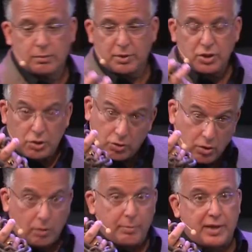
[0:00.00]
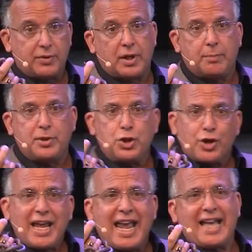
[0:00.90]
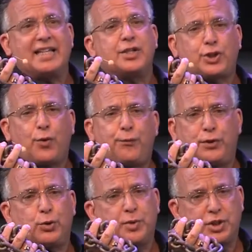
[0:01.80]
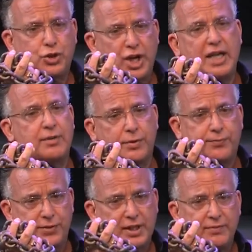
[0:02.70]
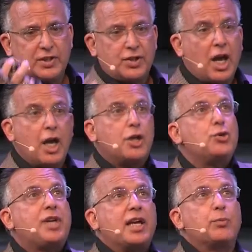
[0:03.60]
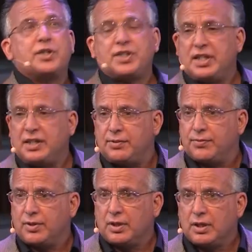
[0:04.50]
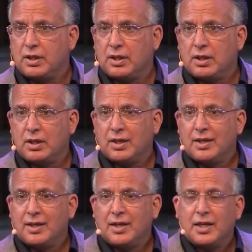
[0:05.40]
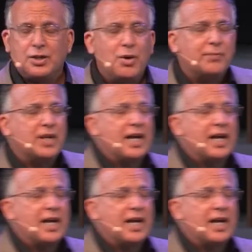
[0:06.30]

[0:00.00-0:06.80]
but you're all bound up and your hand is so filled with the chain of unforgiveness, you can't receive. And you have to